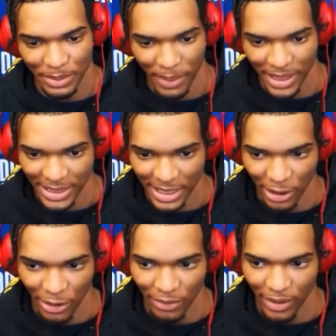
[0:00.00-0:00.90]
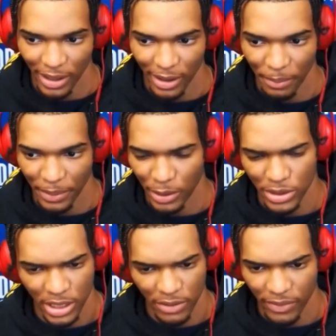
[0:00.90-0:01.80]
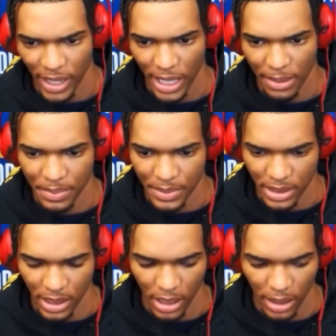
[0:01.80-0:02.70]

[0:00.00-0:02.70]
be myself. But it was good vibes